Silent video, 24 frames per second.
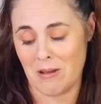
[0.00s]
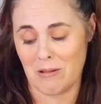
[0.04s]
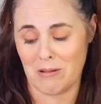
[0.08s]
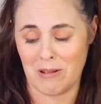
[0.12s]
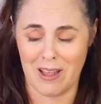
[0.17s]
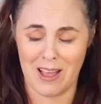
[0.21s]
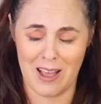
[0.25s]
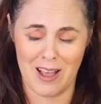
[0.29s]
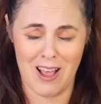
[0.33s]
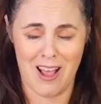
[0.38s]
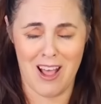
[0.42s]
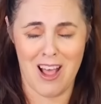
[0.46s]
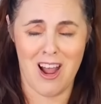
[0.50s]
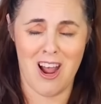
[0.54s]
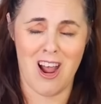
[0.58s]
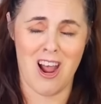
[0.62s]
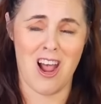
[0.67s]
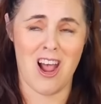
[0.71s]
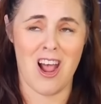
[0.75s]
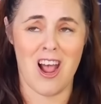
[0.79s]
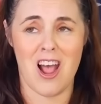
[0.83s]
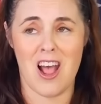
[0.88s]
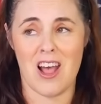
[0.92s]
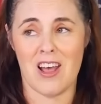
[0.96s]
were like, ha
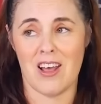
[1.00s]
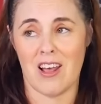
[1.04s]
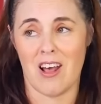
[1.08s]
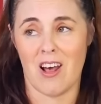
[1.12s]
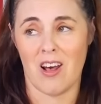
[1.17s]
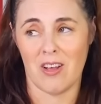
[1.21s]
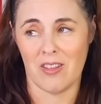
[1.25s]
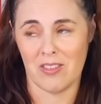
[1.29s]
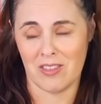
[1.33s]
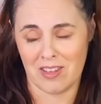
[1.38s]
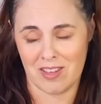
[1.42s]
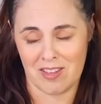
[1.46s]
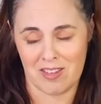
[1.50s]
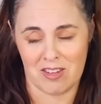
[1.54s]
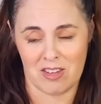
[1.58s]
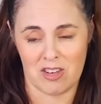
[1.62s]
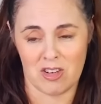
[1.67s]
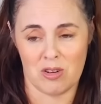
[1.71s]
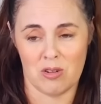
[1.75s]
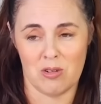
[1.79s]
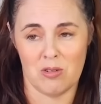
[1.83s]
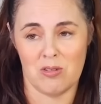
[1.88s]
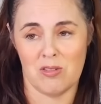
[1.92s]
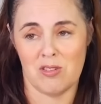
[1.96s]
ha ha, all these
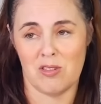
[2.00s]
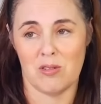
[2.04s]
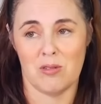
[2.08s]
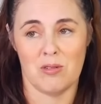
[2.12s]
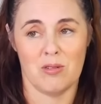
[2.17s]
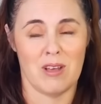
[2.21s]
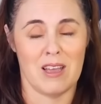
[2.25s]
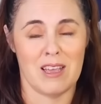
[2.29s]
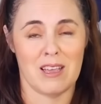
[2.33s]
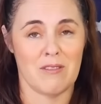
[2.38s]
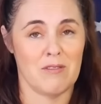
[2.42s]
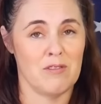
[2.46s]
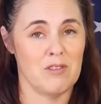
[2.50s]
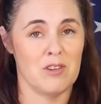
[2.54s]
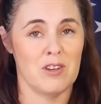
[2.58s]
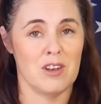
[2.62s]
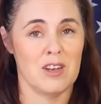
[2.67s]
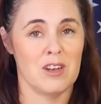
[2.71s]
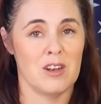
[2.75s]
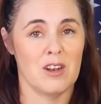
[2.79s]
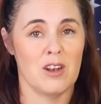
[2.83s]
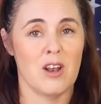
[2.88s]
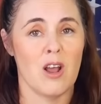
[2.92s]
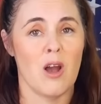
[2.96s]
dudes who, like, if you
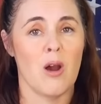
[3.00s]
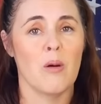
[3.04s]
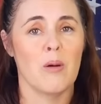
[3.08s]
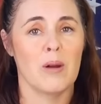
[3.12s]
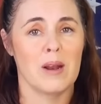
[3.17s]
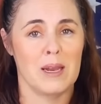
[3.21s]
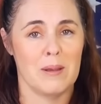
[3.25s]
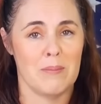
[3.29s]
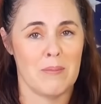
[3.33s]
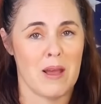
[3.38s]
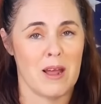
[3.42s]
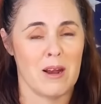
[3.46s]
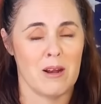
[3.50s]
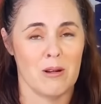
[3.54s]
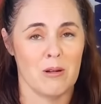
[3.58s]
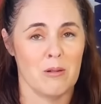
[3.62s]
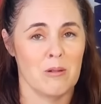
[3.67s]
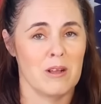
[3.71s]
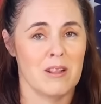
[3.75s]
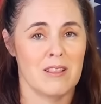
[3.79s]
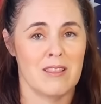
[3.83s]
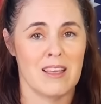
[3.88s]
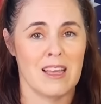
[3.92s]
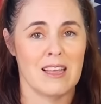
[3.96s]
didn't know any better,
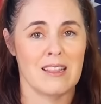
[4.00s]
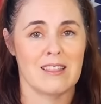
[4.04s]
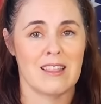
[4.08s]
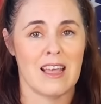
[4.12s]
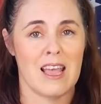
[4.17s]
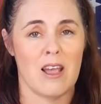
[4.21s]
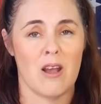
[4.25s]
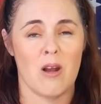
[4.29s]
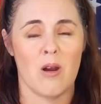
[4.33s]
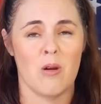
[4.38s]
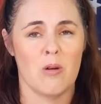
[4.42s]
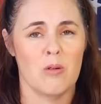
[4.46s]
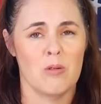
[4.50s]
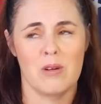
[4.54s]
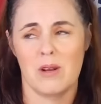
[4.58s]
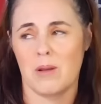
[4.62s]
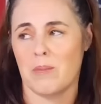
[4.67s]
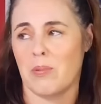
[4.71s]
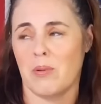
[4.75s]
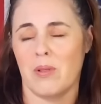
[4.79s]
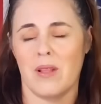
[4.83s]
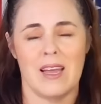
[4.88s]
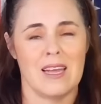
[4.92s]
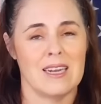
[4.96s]
would think they owned a
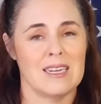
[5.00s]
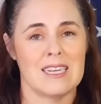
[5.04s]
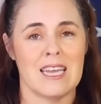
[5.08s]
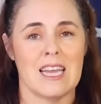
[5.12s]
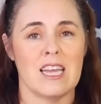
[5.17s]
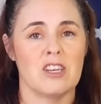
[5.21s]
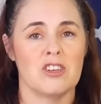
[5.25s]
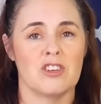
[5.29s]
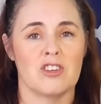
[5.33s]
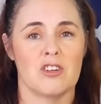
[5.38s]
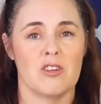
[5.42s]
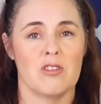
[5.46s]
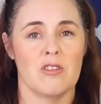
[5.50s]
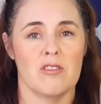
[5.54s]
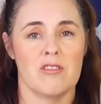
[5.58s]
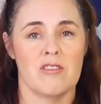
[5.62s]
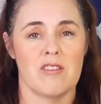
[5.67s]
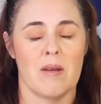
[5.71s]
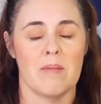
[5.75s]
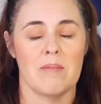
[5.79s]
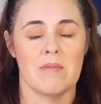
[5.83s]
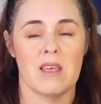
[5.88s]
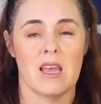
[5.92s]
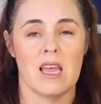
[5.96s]
plantation or
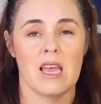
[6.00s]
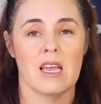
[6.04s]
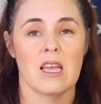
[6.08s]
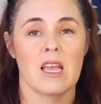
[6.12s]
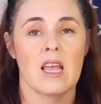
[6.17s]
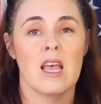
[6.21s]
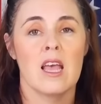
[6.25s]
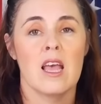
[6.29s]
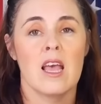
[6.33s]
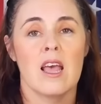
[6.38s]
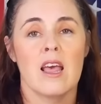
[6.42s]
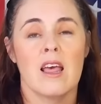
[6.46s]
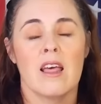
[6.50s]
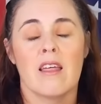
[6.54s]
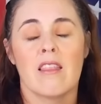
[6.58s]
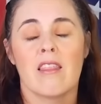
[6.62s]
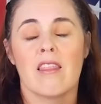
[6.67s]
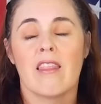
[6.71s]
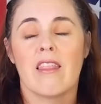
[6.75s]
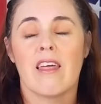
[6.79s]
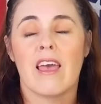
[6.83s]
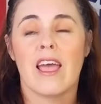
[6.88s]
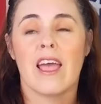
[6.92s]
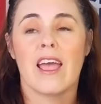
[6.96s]
something
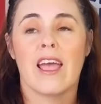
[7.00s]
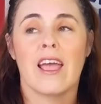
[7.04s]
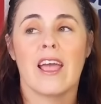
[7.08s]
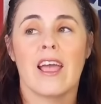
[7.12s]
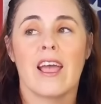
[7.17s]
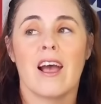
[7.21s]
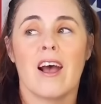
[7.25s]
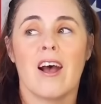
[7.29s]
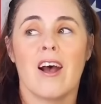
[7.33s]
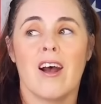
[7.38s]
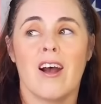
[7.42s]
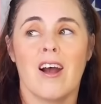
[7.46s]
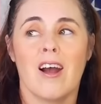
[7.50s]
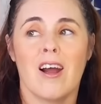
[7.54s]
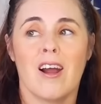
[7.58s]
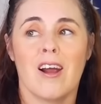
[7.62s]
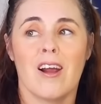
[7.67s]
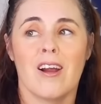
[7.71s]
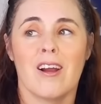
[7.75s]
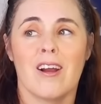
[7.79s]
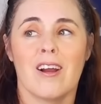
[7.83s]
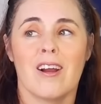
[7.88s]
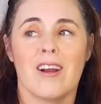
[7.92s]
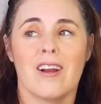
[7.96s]
they
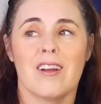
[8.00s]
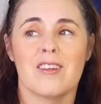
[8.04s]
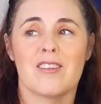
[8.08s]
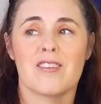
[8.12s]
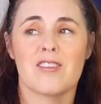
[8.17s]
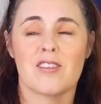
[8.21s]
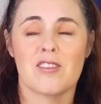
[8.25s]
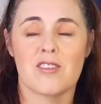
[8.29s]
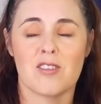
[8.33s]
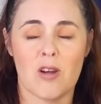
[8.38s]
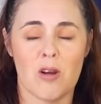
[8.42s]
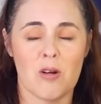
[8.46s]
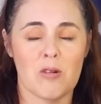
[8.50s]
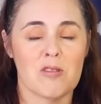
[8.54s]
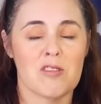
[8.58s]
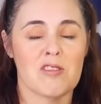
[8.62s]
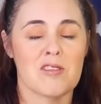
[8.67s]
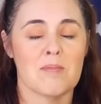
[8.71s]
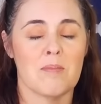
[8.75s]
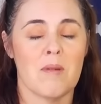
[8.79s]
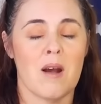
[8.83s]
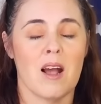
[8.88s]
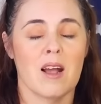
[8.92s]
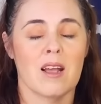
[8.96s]
are so
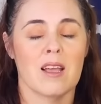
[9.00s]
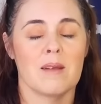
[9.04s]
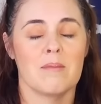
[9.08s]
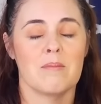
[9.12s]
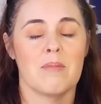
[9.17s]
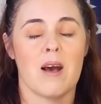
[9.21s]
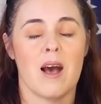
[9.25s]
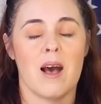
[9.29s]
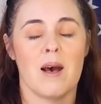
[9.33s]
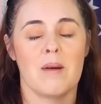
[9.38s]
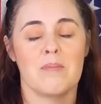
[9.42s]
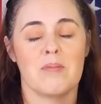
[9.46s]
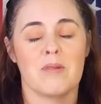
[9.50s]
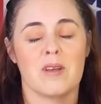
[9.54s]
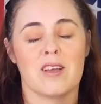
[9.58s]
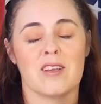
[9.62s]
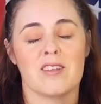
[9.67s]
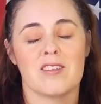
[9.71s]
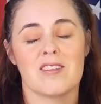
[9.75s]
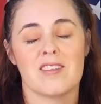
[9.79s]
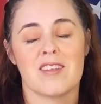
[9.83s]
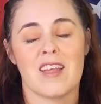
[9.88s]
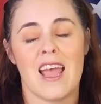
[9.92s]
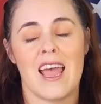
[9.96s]
smug and
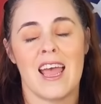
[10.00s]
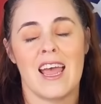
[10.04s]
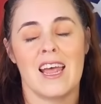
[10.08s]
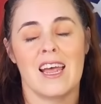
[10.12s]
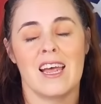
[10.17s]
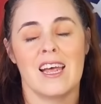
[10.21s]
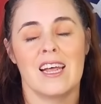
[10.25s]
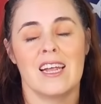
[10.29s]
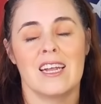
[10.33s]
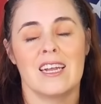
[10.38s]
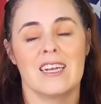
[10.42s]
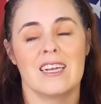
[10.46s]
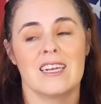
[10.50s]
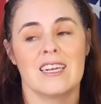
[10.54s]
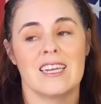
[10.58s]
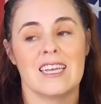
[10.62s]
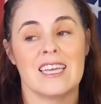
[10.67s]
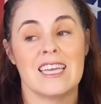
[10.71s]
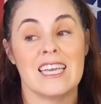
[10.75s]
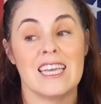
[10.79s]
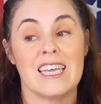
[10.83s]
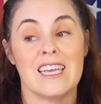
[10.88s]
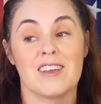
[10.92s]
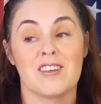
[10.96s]
pompous, and
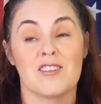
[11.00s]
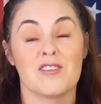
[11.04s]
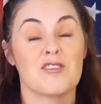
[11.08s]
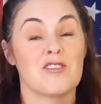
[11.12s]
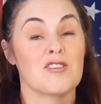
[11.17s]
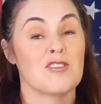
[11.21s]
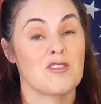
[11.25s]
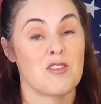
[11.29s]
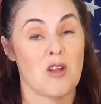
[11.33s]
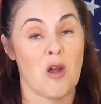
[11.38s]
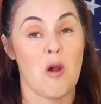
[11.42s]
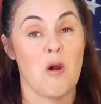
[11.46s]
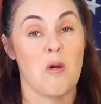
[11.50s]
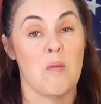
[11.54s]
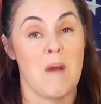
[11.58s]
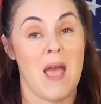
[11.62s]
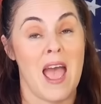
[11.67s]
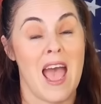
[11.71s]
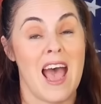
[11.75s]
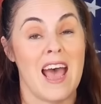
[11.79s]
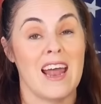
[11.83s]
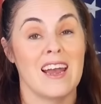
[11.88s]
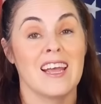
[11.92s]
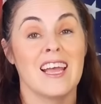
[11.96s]
he is so
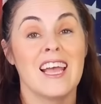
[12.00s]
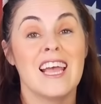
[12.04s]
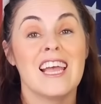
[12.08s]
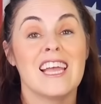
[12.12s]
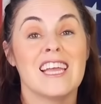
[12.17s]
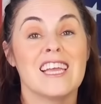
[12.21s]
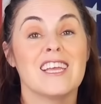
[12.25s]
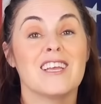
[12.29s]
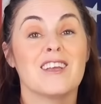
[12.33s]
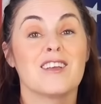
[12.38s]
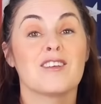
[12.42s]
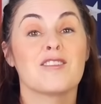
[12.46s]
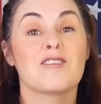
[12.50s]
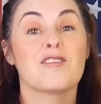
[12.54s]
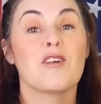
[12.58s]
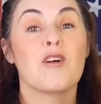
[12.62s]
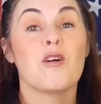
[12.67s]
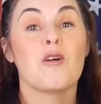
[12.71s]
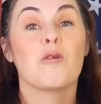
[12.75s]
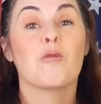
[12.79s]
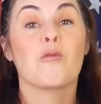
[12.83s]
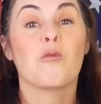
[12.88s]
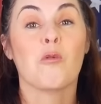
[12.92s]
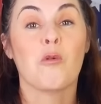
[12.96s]
mad. He is
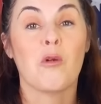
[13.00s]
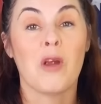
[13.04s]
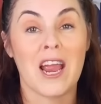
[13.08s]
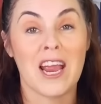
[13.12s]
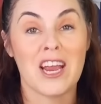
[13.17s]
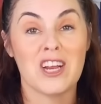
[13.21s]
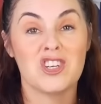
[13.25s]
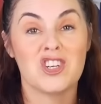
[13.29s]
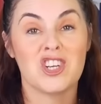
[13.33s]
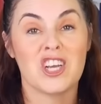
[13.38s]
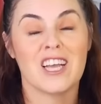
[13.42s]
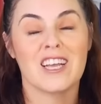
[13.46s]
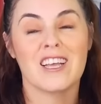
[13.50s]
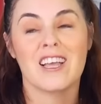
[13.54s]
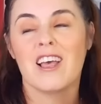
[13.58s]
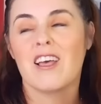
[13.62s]
raging.